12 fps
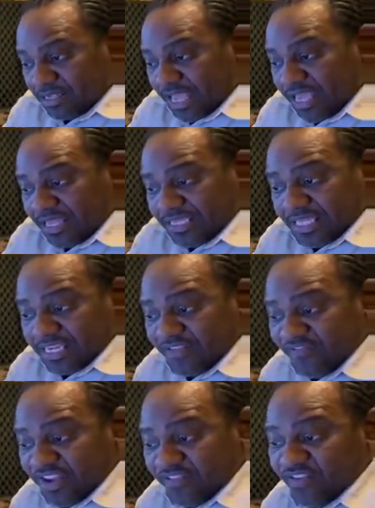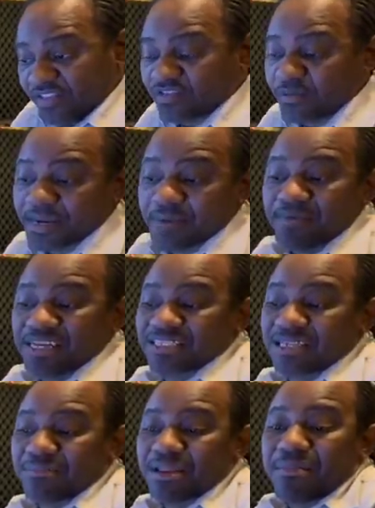Cause you see the different some of them mix
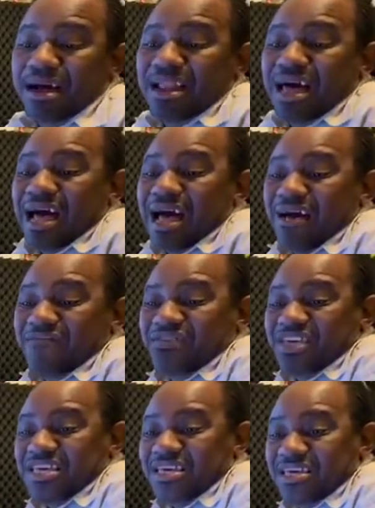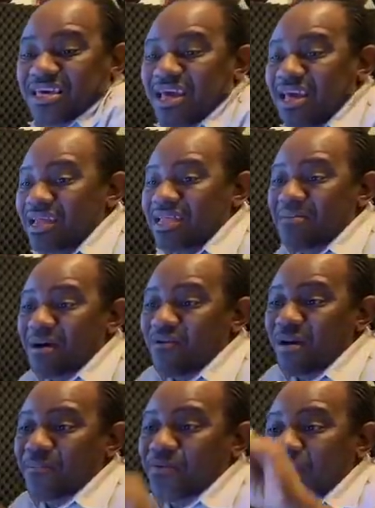them all half key. Them a
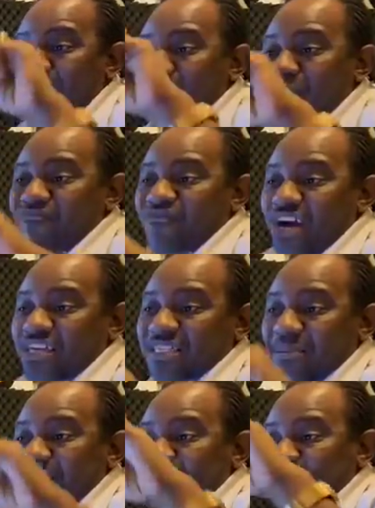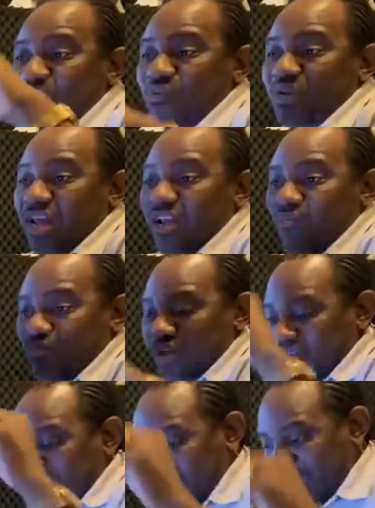ramp with all my voice and make it sound all
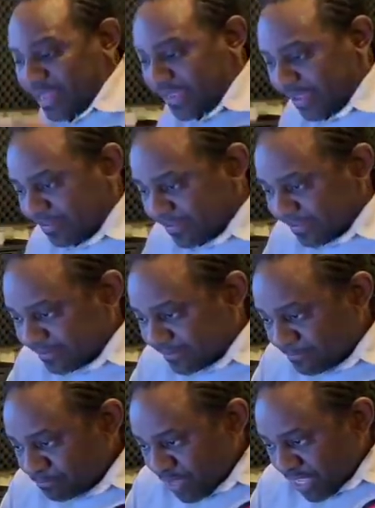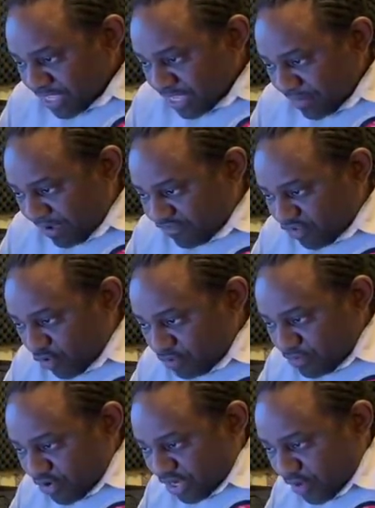weird and all kind of things. Them have
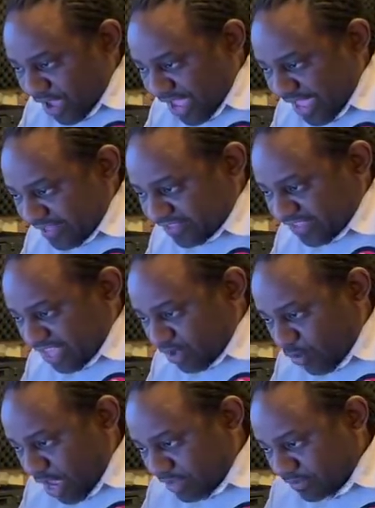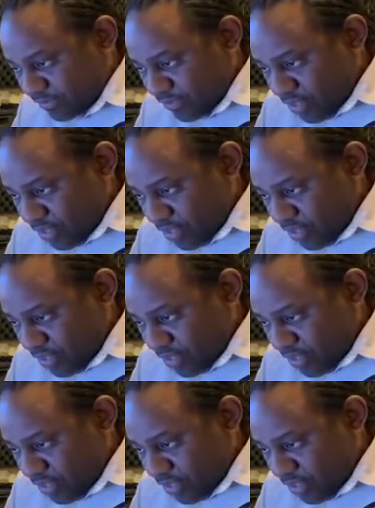Sound Murderer, SK-1.